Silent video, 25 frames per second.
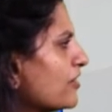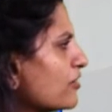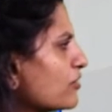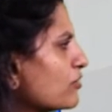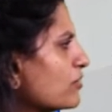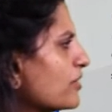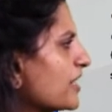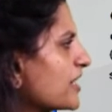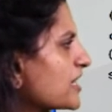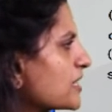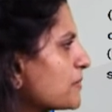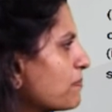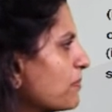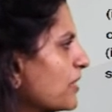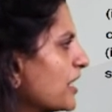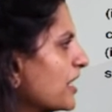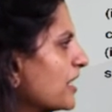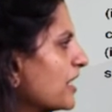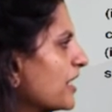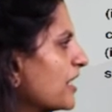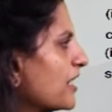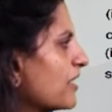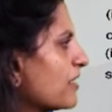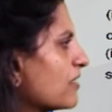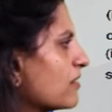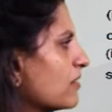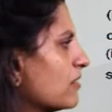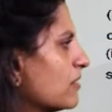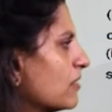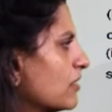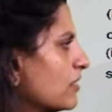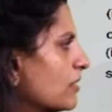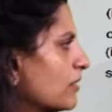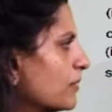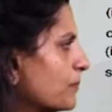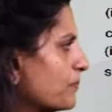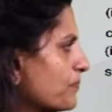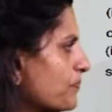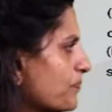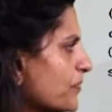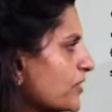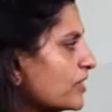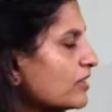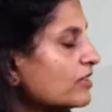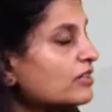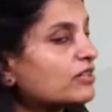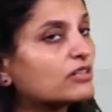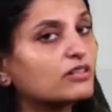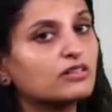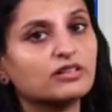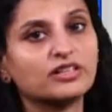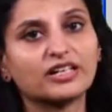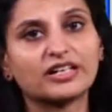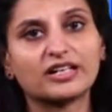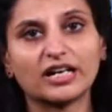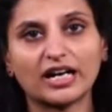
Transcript: you know, explaining the